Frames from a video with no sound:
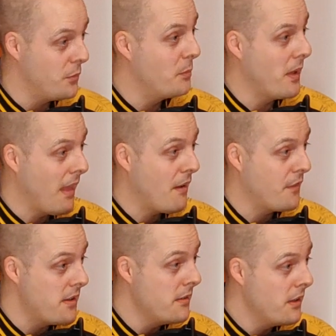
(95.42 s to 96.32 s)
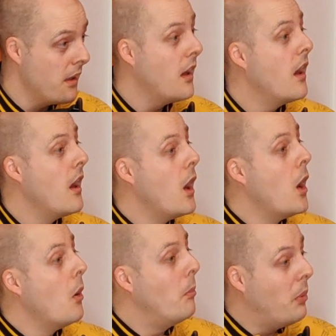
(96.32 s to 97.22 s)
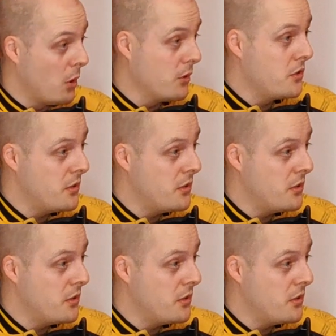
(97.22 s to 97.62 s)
just been laughing. But